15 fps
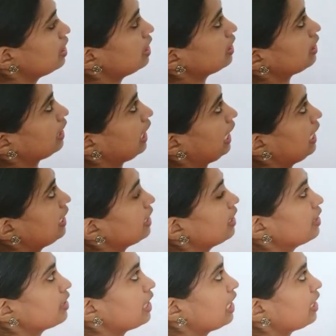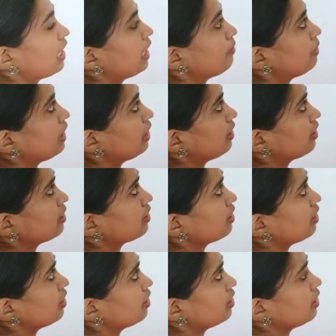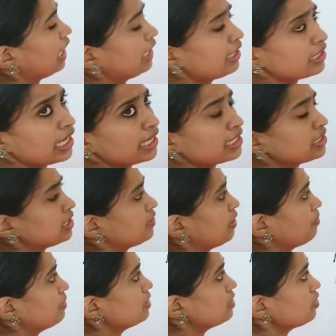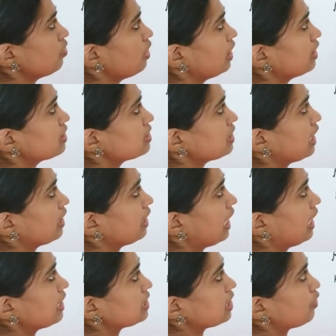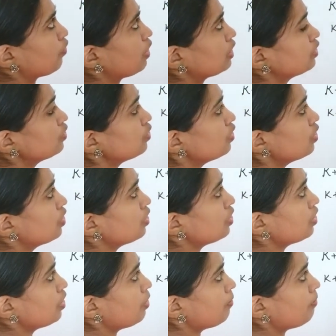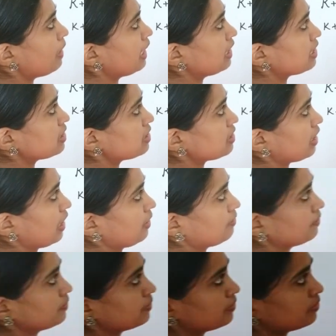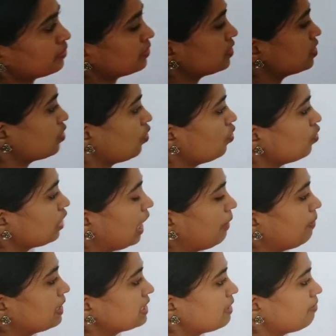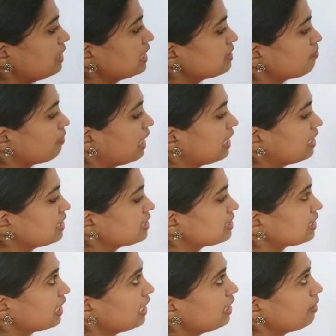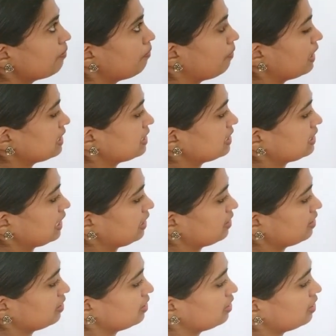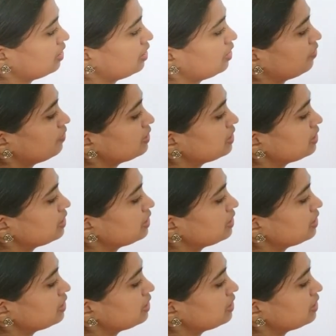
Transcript: K can be any negative number. So let us take k is equal to minus 3. So k plus m is minus 3 plus 10, which is